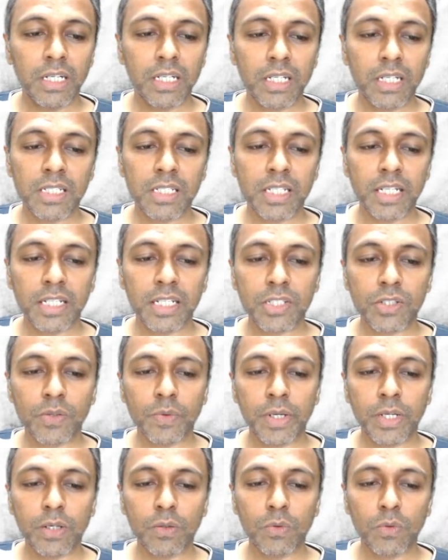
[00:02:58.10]
Let us take
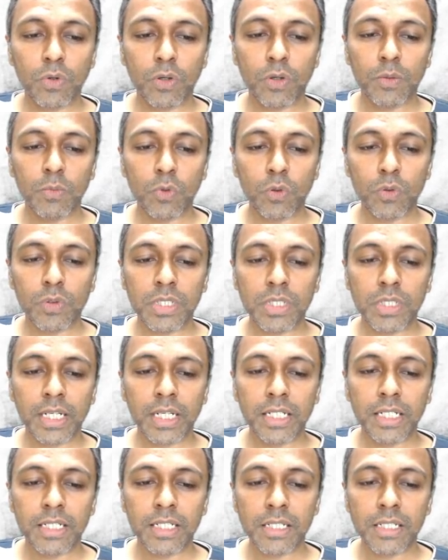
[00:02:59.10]
square root on both
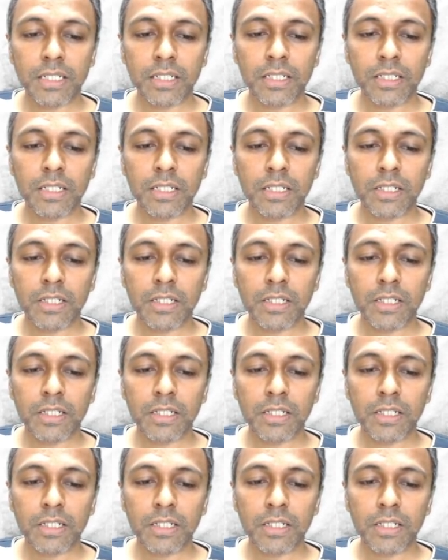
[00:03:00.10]
sides.